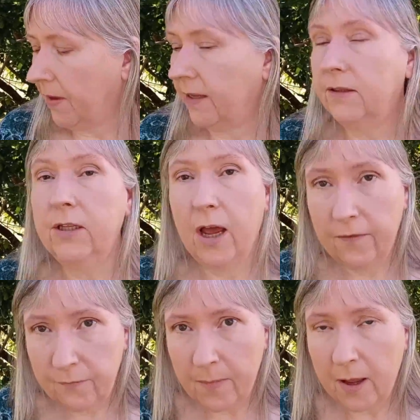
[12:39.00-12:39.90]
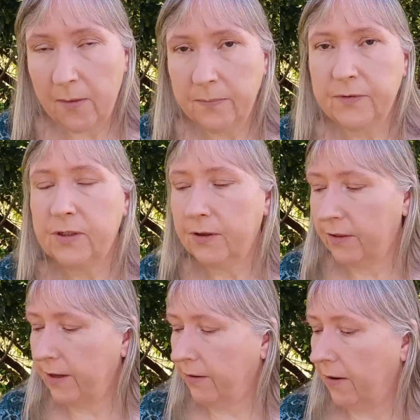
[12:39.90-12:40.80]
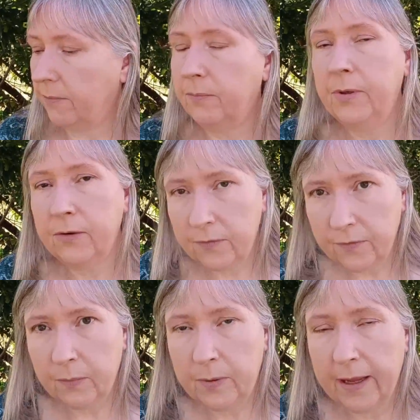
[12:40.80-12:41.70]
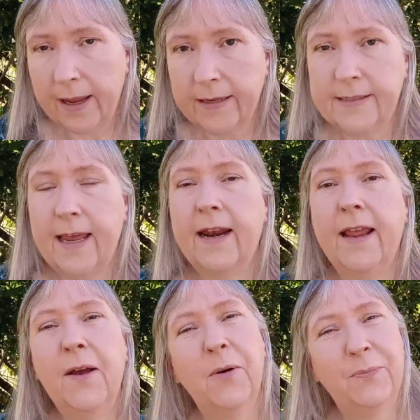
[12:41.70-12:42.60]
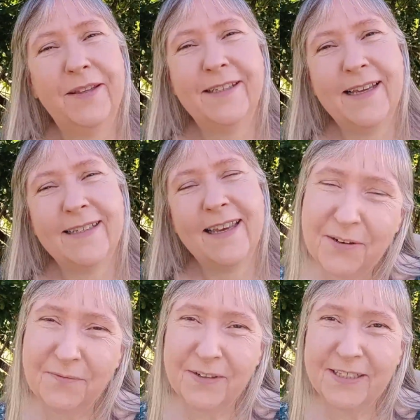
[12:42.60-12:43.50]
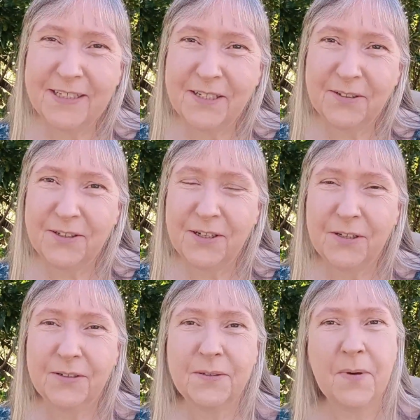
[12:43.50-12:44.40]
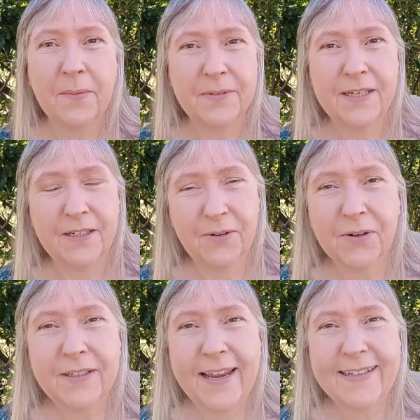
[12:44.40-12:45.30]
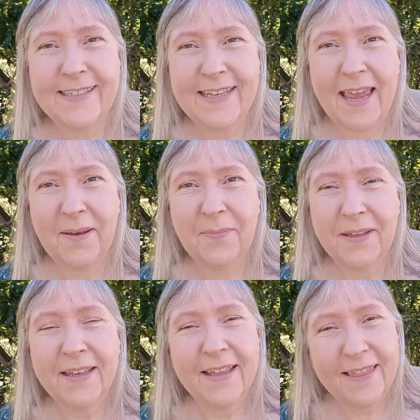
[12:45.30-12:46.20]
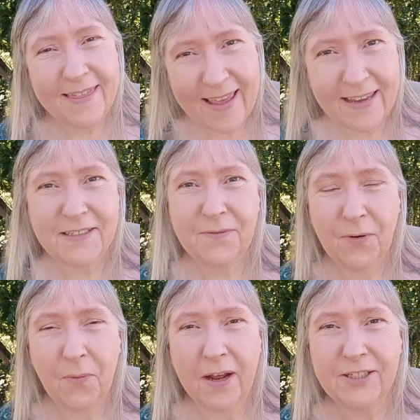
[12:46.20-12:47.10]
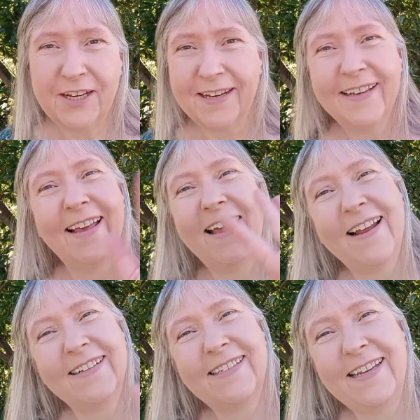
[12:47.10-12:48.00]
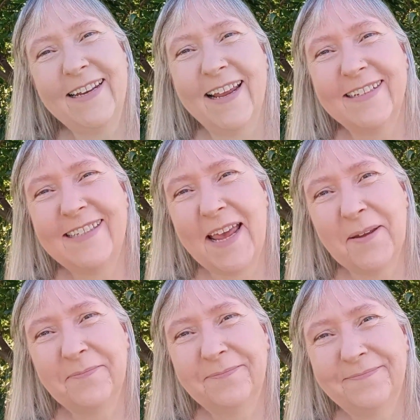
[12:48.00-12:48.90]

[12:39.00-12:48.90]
I love mums. They're a beautiful plant, and I hope this has convinced you to use mums in your landscape. Thanks for watching, and I'll see you next time.